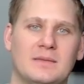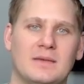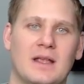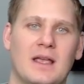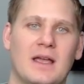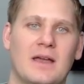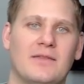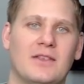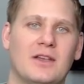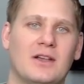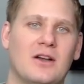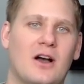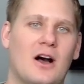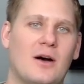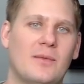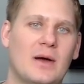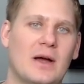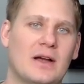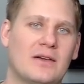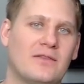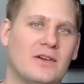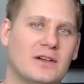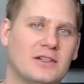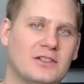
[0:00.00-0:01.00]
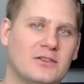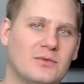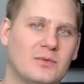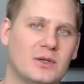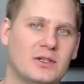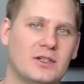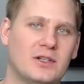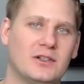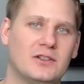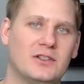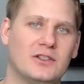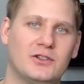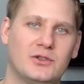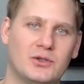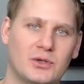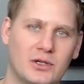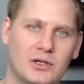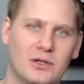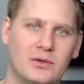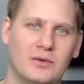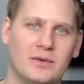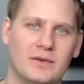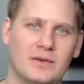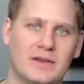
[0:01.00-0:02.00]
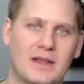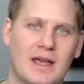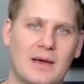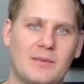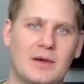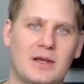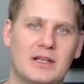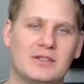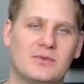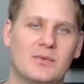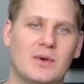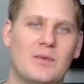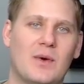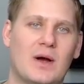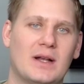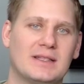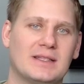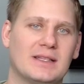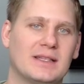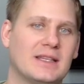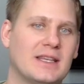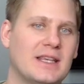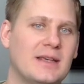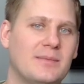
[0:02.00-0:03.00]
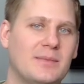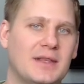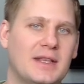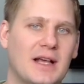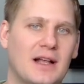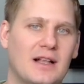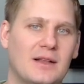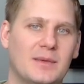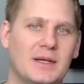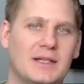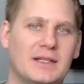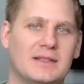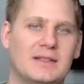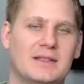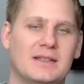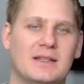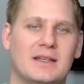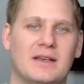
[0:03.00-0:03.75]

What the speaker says: If the callback function returns true, that means we want to keep the element.